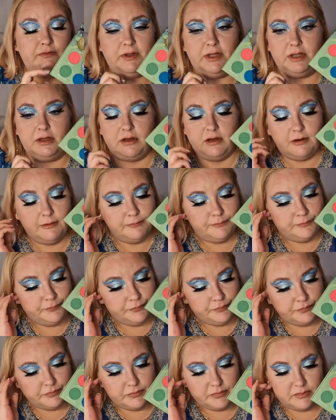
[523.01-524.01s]
vegan,
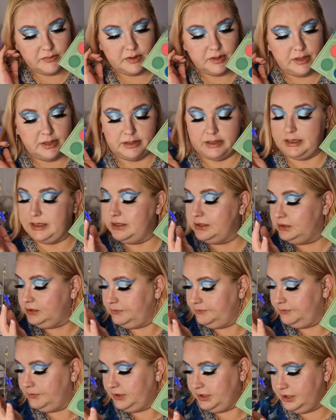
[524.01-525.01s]
at
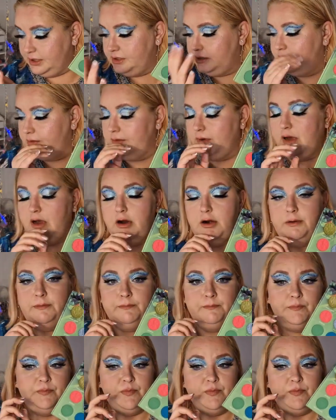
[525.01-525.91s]
least these are.